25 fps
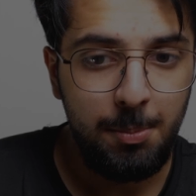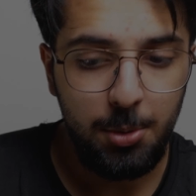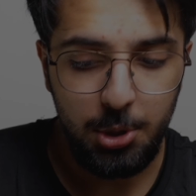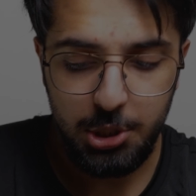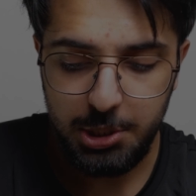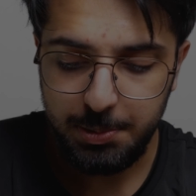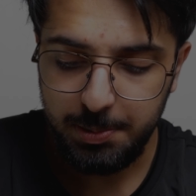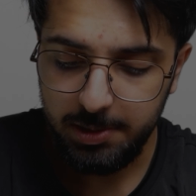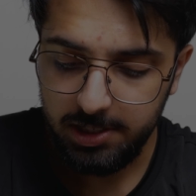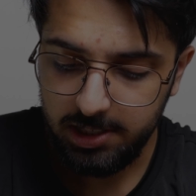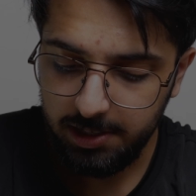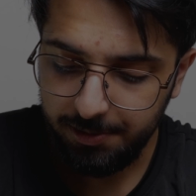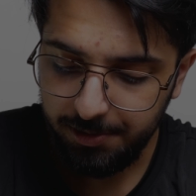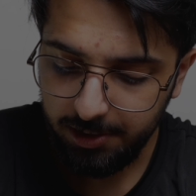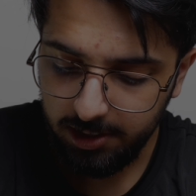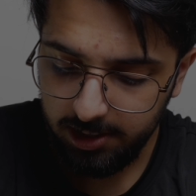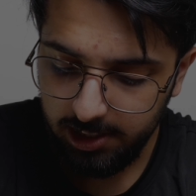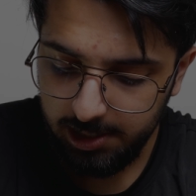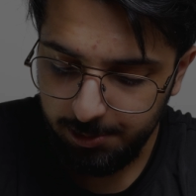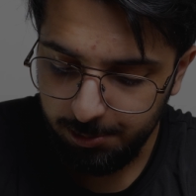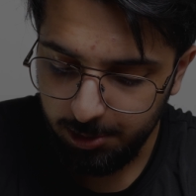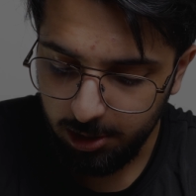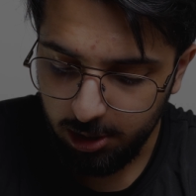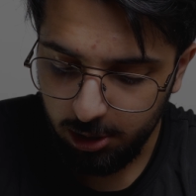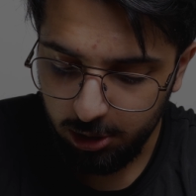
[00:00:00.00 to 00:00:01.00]
More
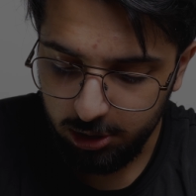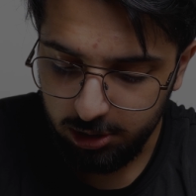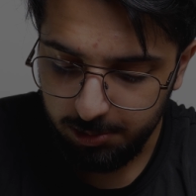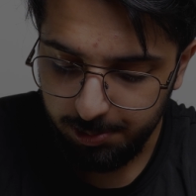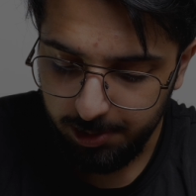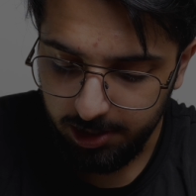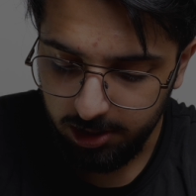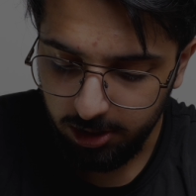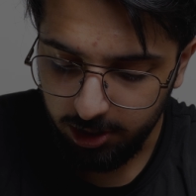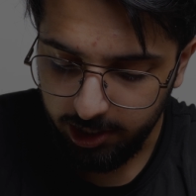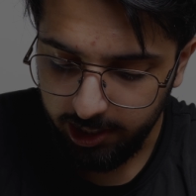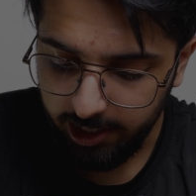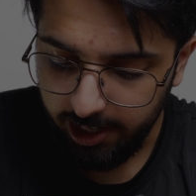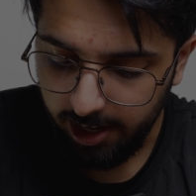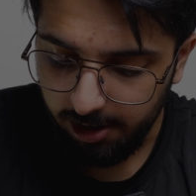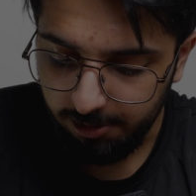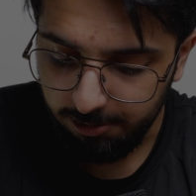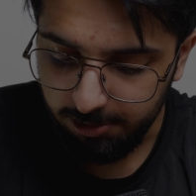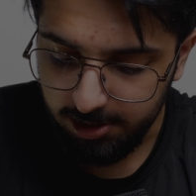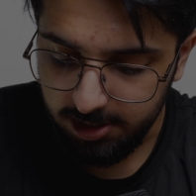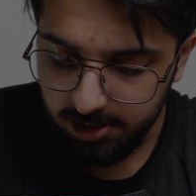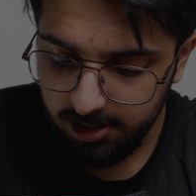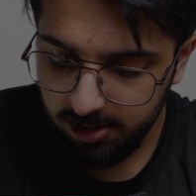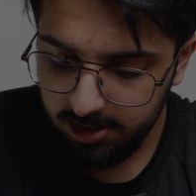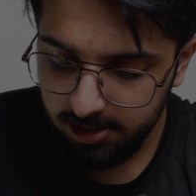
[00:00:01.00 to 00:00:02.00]
specifically, we're going to be looking at
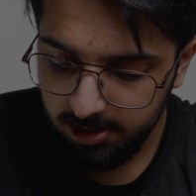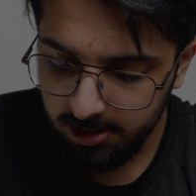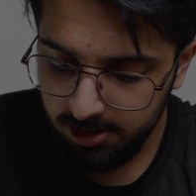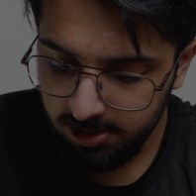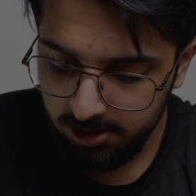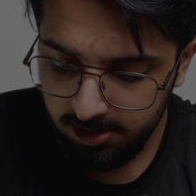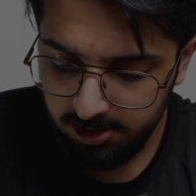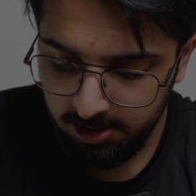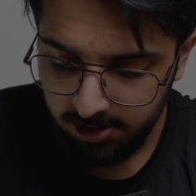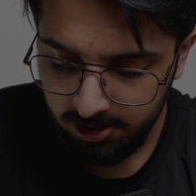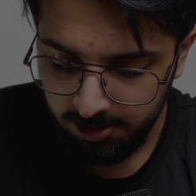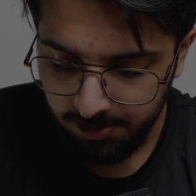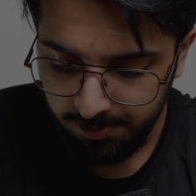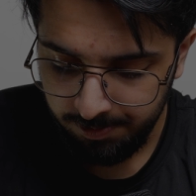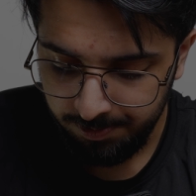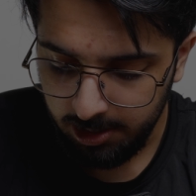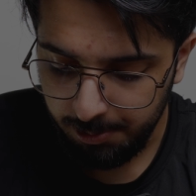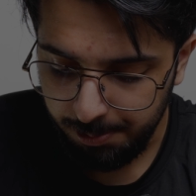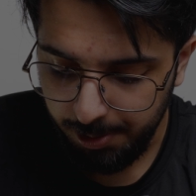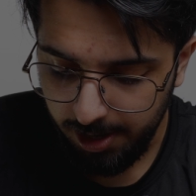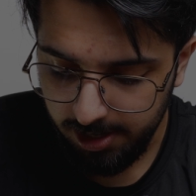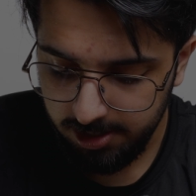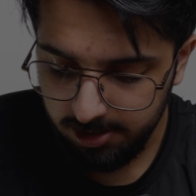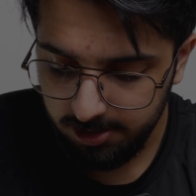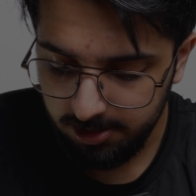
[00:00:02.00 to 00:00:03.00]
resistors,
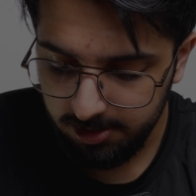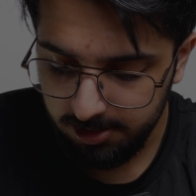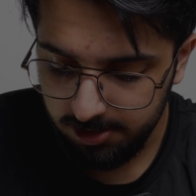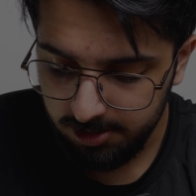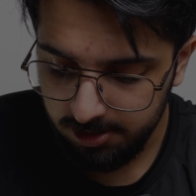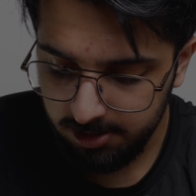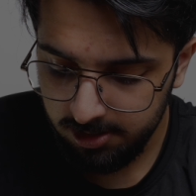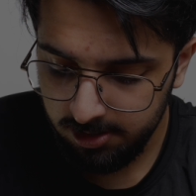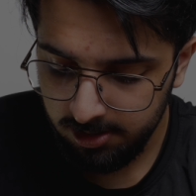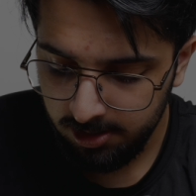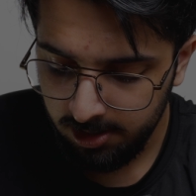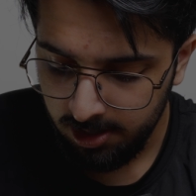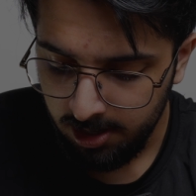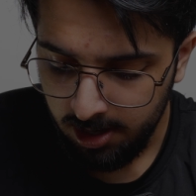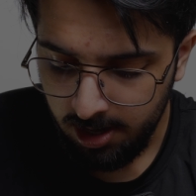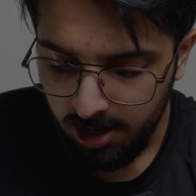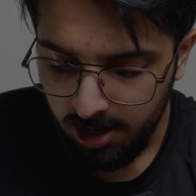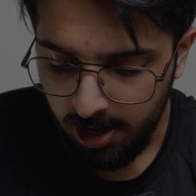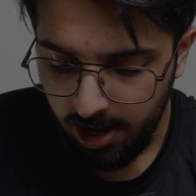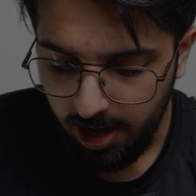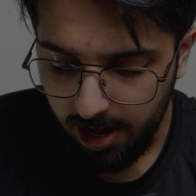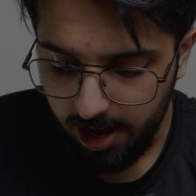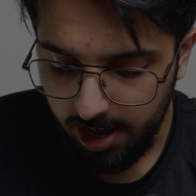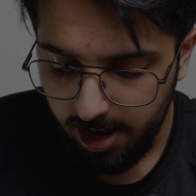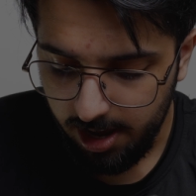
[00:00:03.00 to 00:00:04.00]
capacitors,
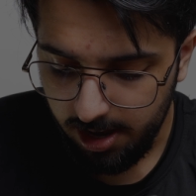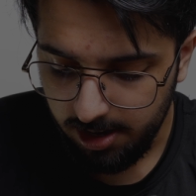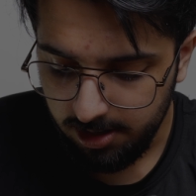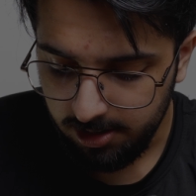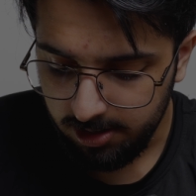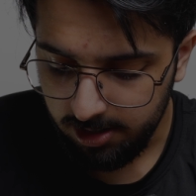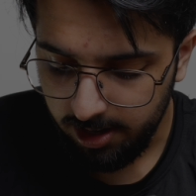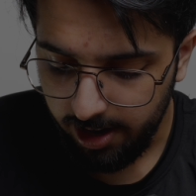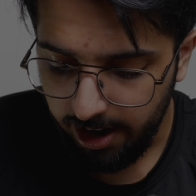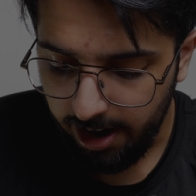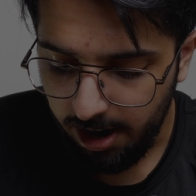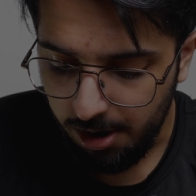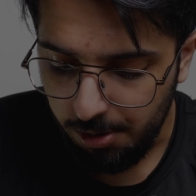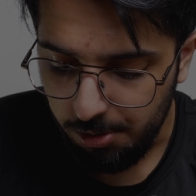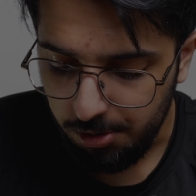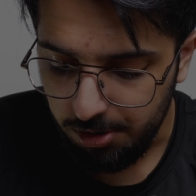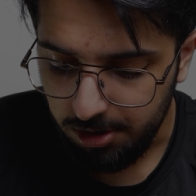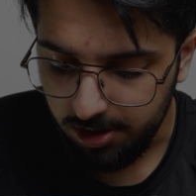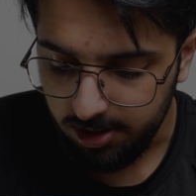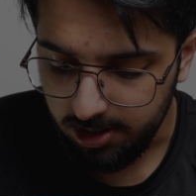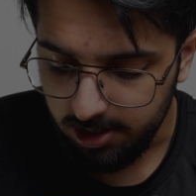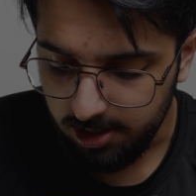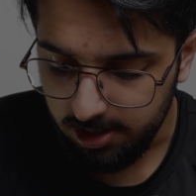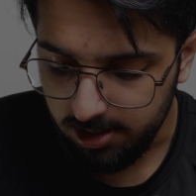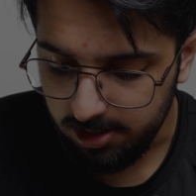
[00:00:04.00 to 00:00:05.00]
and
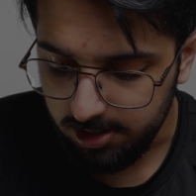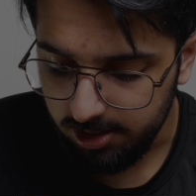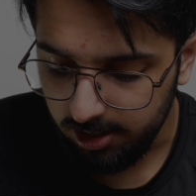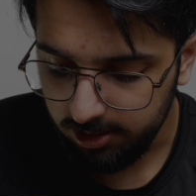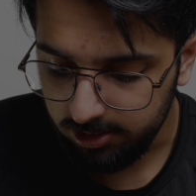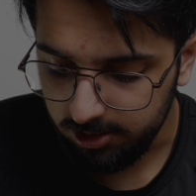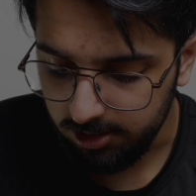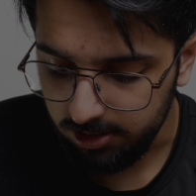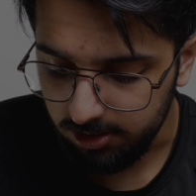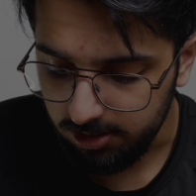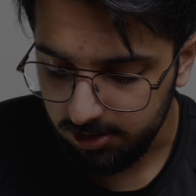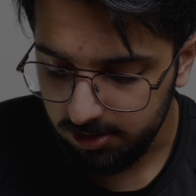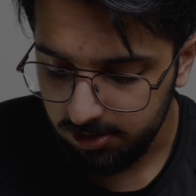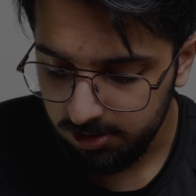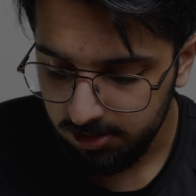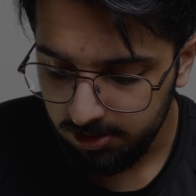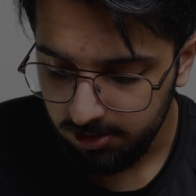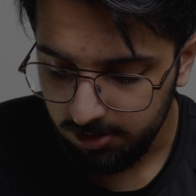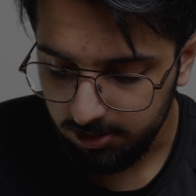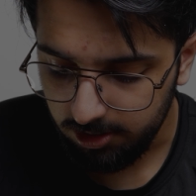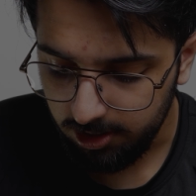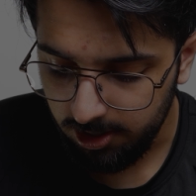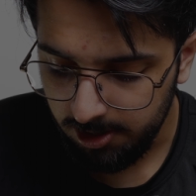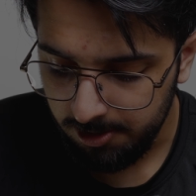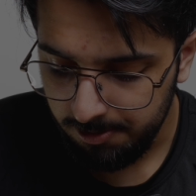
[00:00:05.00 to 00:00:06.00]
our inductors,
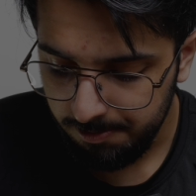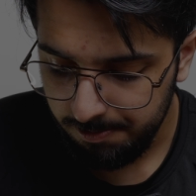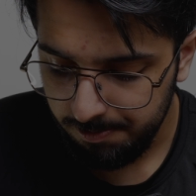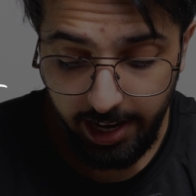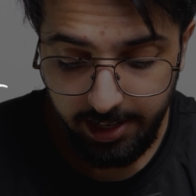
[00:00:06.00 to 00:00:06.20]
okay?